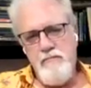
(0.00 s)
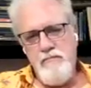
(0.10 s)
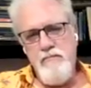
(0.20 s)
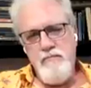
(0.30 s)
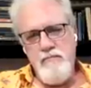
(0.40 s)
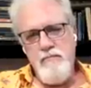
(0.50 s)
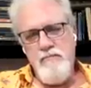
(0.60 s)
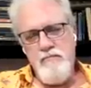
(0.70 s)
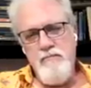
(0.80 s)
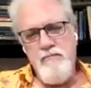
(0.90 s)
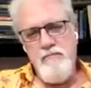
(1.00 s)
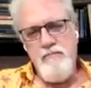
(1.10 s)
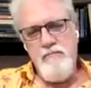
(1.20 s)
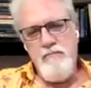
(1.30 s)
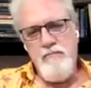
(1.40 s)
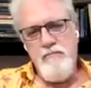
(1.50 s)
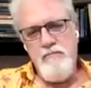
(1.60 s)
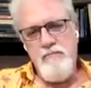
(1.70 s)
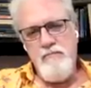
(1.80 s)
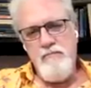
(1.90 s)

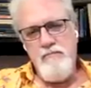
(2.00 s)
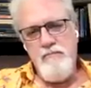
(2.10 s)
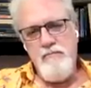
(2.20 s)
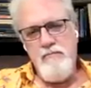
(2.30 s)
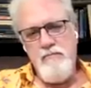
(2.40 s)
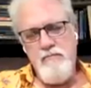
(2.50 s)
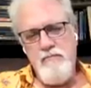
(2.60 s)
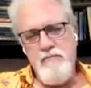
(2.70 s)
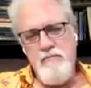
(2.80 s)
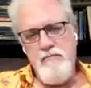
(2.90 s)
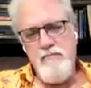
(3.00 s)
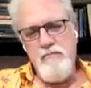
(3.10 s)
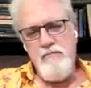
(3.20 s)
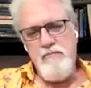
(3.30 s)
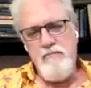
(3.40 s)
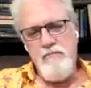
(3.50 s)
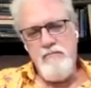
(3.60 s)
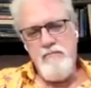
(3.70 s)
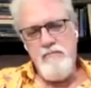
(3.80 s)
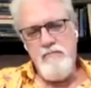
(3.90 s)

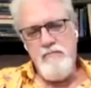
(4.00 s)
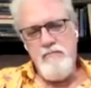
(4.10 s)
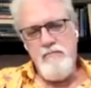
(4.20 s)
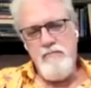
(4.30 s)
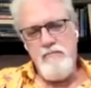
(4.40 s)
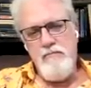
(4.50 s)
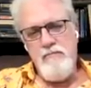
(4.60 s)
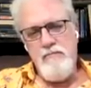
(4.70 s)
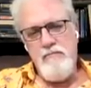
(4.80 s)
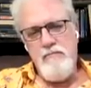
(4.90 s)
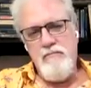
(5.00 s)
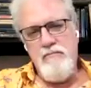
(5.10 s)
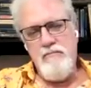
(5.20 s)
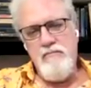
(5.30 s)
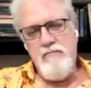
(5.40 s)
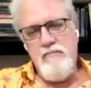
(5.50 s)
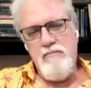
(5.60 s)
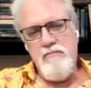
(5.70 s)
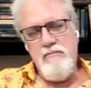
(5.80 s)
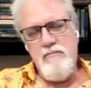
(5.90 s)

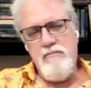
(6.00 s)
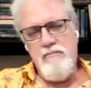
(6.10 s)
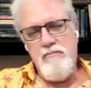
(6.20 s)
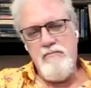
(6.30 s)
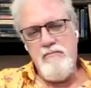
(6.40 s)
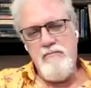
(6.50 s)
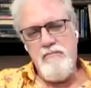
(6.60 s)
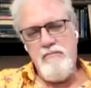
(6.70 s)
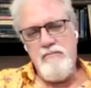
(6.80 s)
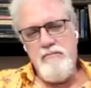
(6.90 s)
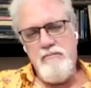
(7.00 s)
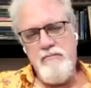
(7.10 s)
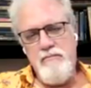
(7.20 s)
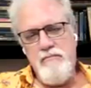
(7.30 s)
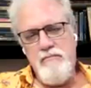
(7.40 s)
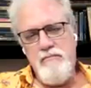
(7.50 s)
(not speaking)